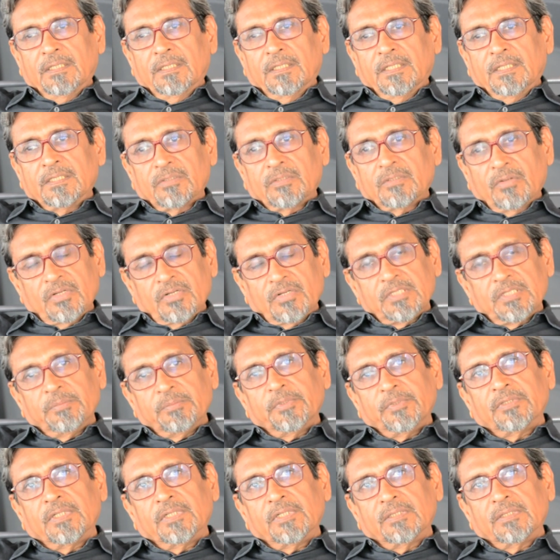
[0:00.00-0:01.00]
is
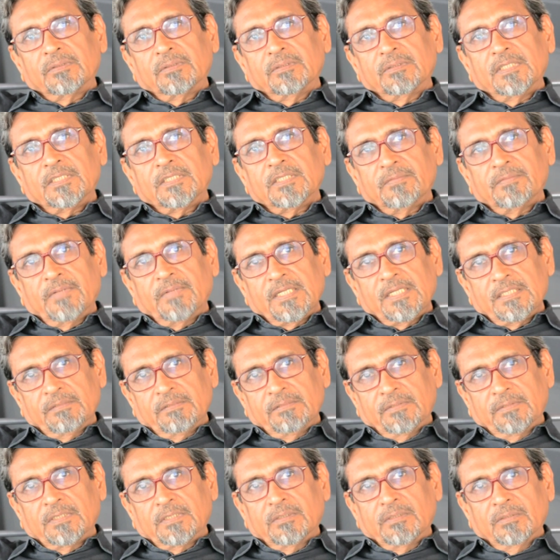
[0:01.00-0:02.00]
contributing to this
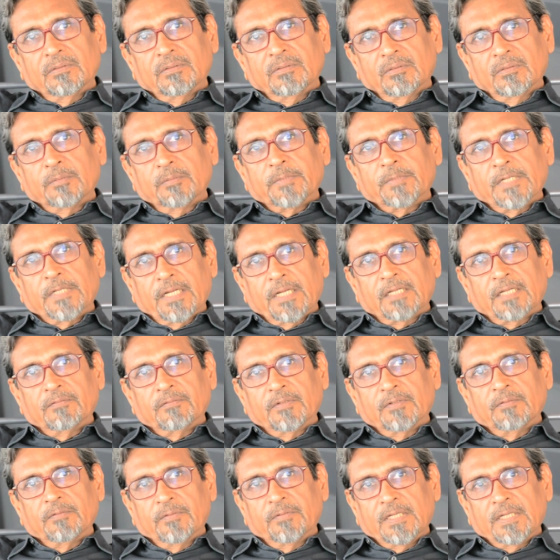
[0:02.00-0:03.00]
festival, Copenhagen
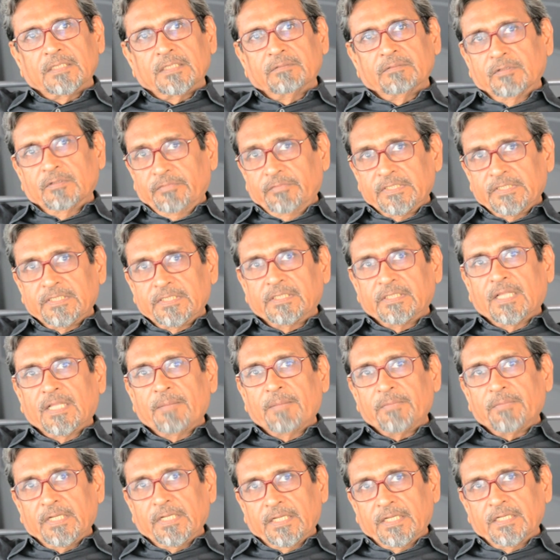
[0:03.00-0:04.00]
Film Festival, which is
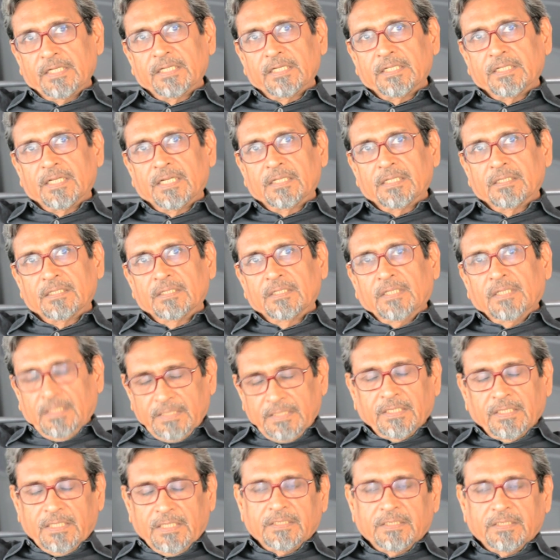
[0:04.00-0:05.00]
happening in India,
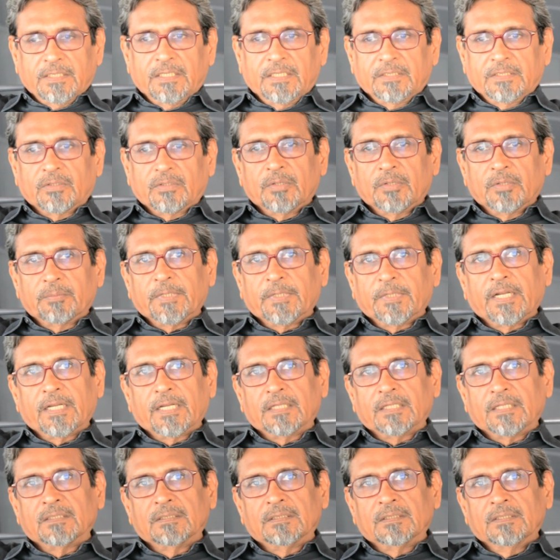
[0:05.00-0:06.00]
in
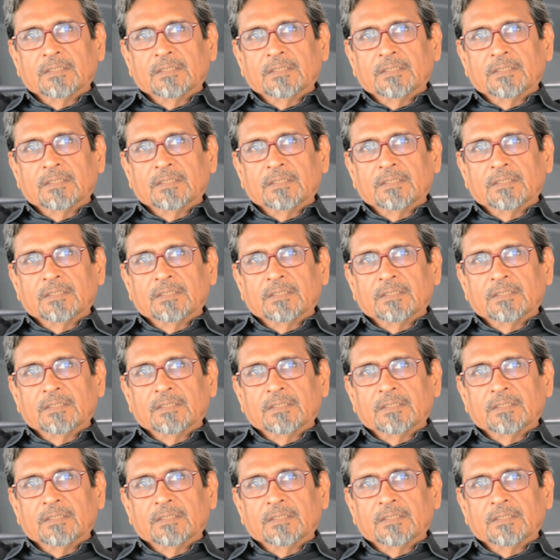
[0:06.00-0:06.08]
Copenhagen,